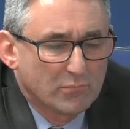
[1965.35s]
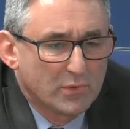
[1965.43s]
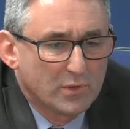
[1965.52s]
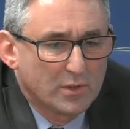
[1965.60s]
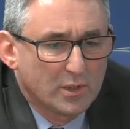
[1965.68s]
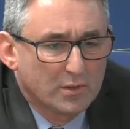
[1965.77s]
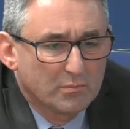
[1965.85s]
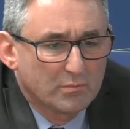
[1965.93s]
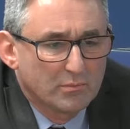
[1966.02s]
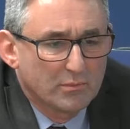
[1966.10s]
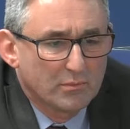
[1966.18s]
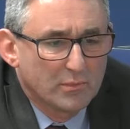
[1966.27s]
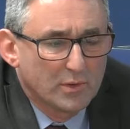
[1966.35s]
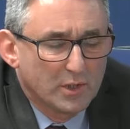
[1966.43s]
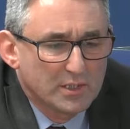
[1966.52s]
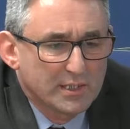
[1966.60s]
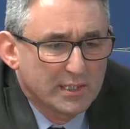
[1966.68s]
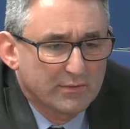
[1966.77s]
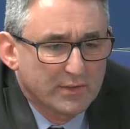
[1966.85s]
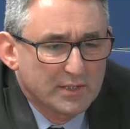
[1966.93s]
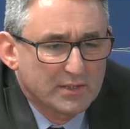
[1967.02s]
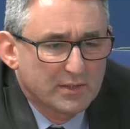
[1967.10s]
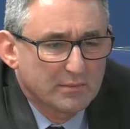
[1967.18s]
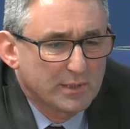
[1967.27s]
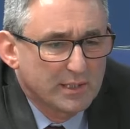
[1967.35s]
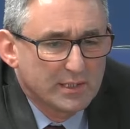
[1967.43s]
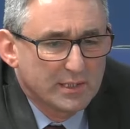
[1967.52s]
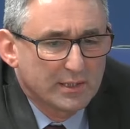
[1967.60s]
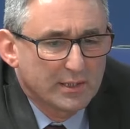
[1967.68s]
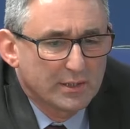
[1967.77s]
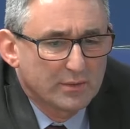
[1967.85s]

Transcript: Not in advance of the meeting, no.